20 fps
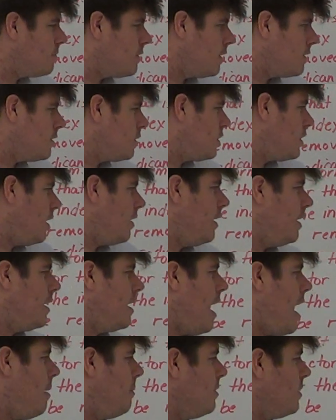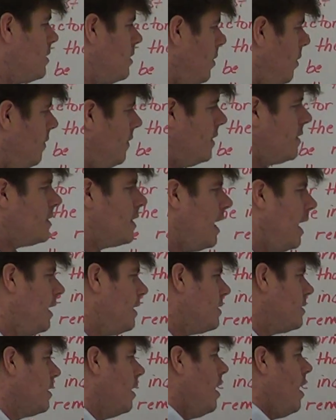Doesn't share any common. So in this
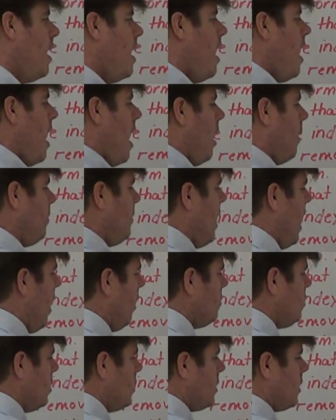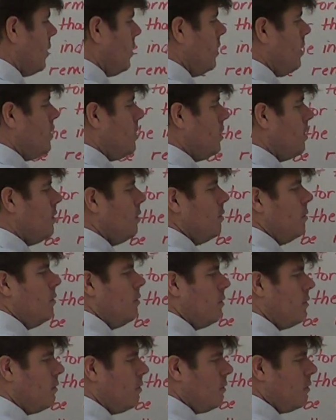case, I'm now just going to do
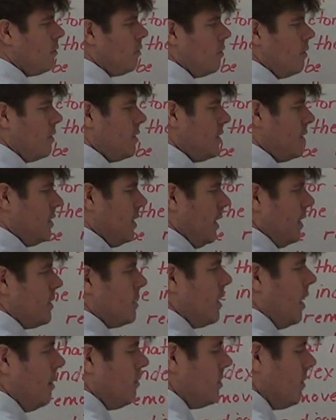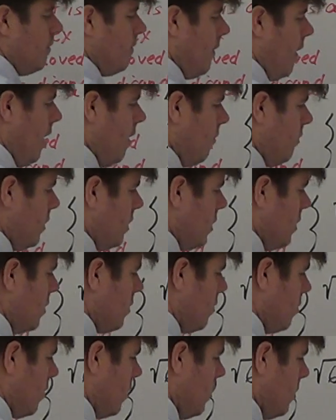the 6 times the 5, which
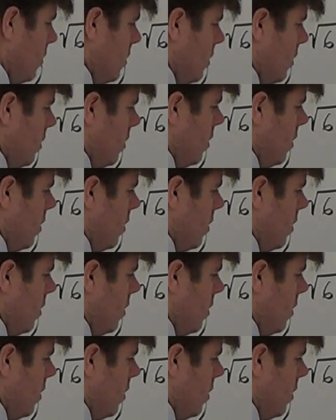is root